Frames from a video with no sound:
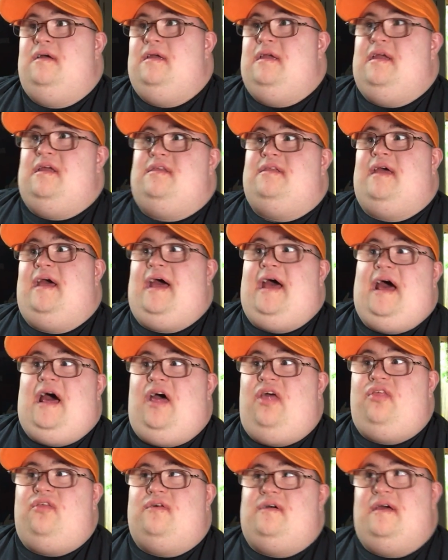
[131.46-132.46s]
He's an
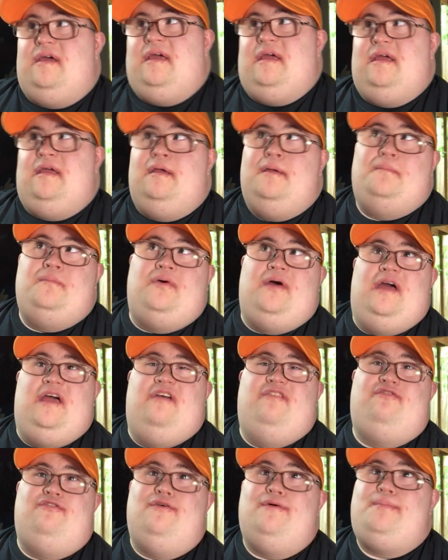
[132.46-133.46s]
athlete,
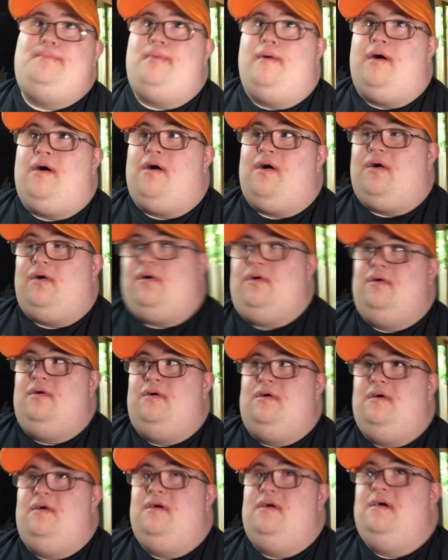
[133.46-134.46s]
plays football.
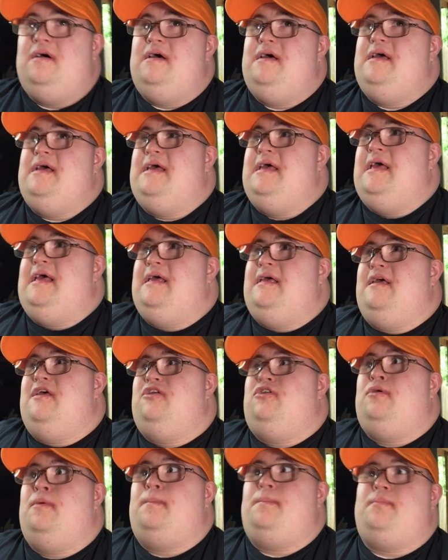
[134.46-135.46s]
And
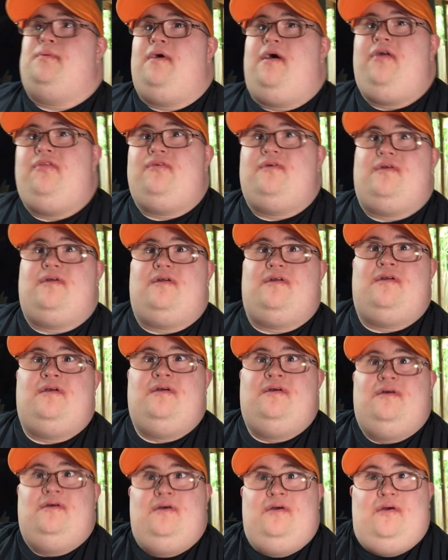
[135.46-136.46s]
his brother
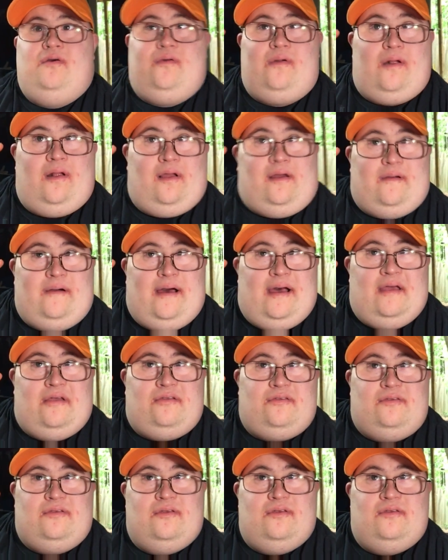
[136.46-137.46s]
wears
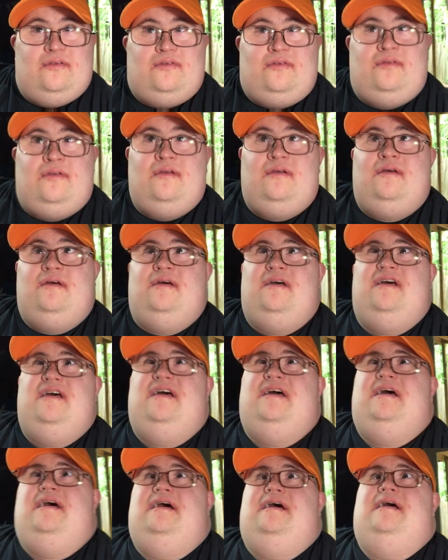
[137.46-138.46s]
glasses.
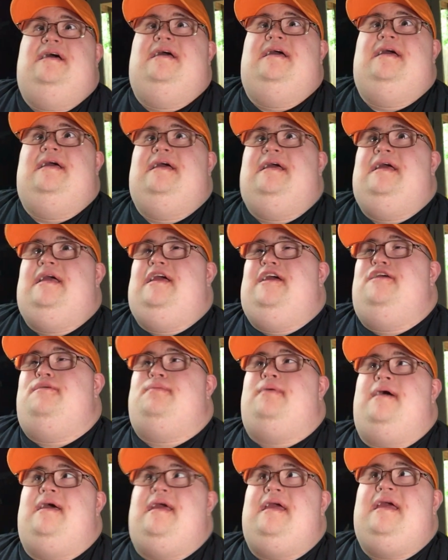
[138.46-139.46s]
He's
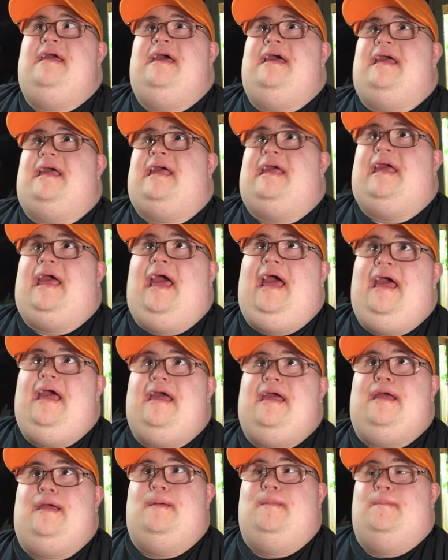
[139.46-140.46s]
playing a
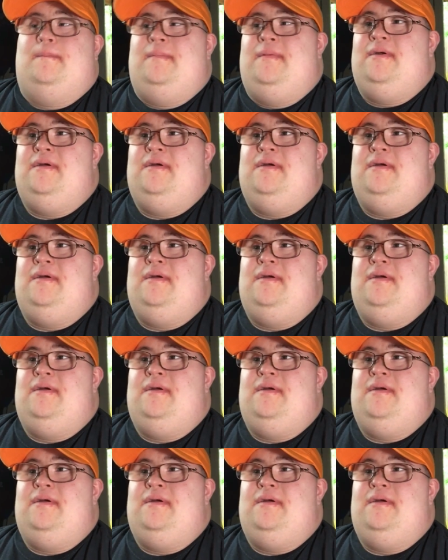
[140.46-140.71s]
game.